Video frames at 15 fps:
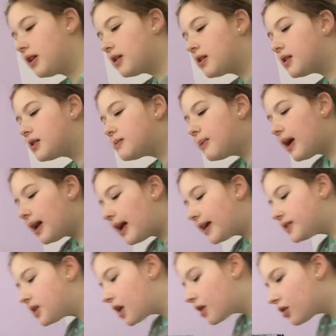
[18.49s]
because my
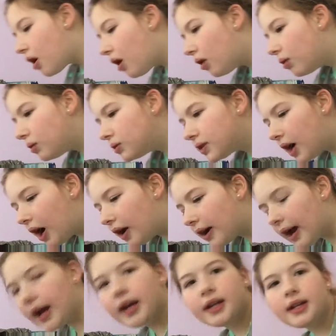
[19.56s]
legs are cold.
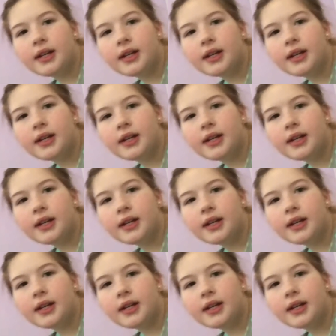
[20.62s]
Okay.